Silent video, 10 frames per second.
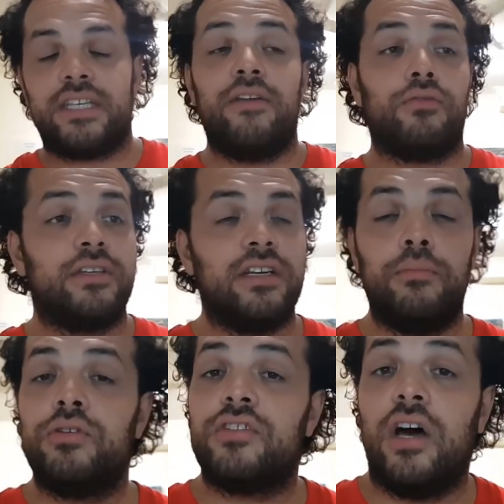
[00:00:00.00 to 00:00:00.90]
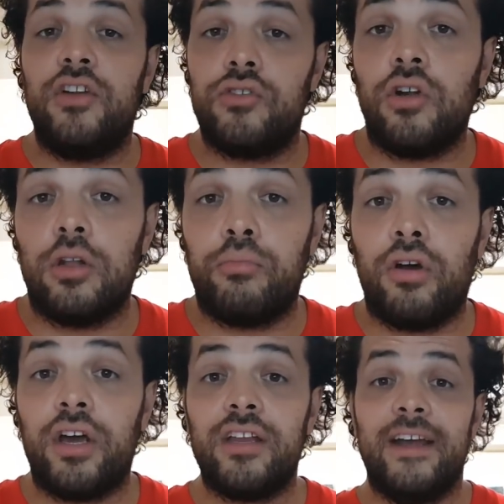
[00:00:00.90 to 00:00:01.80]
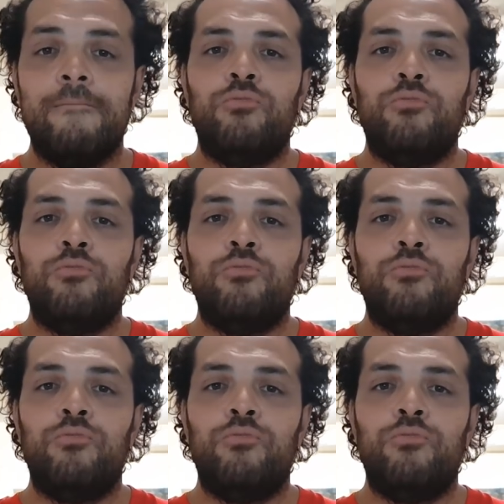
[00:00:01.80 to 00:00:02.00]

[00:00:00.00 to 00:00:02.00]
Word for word: say for example it's a $100 product,